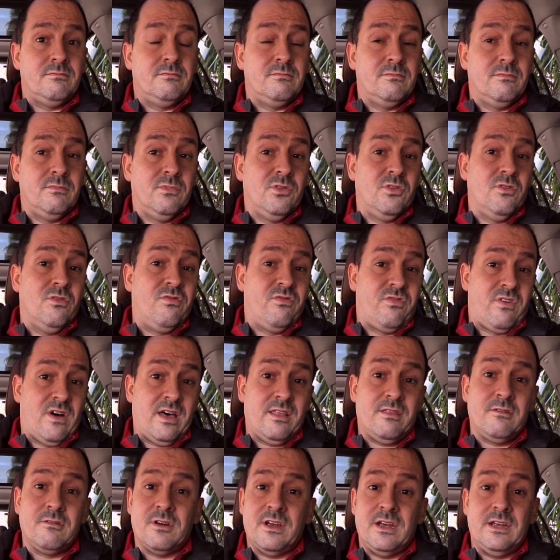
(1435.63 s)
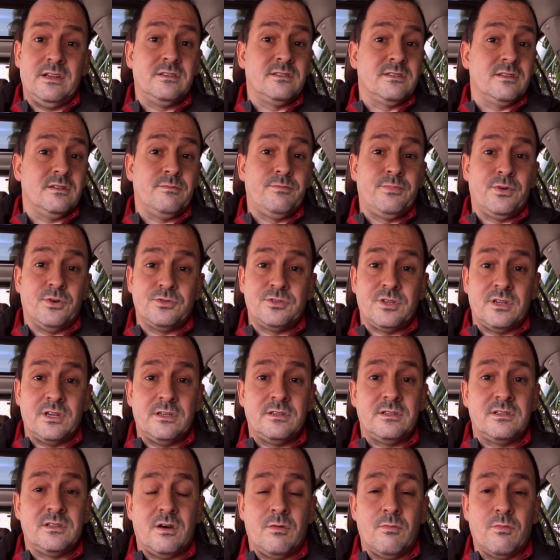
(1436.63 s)
the father ends up posting
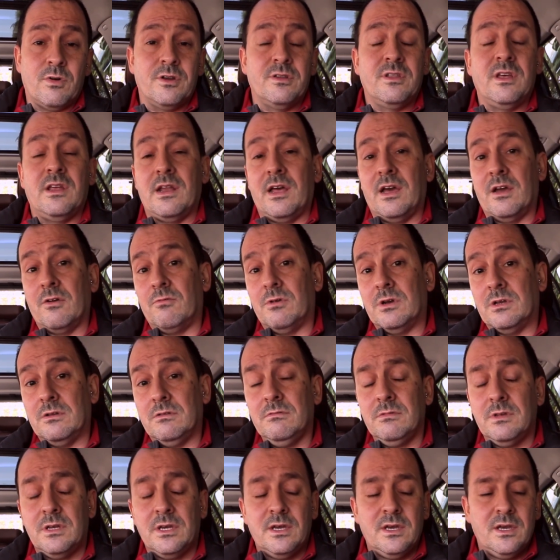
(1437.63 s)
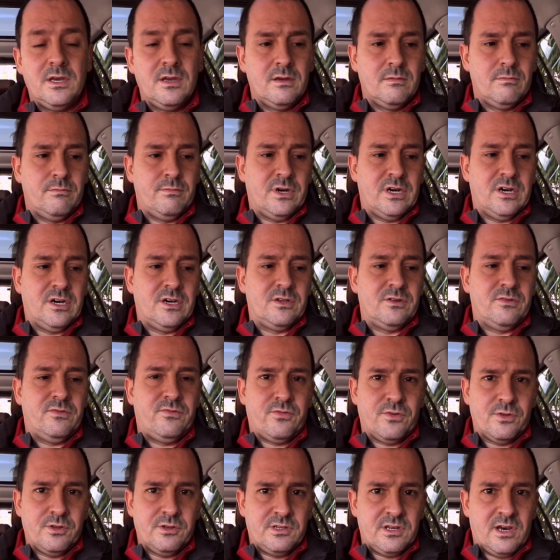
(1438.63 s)
it somewhere, then I will. But
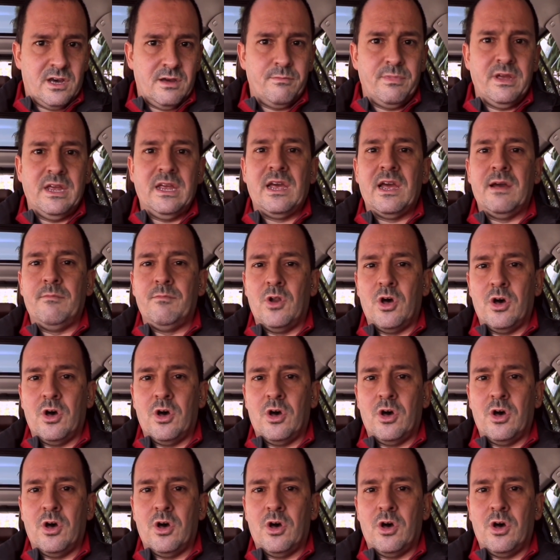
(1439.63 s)
for the time being, I'm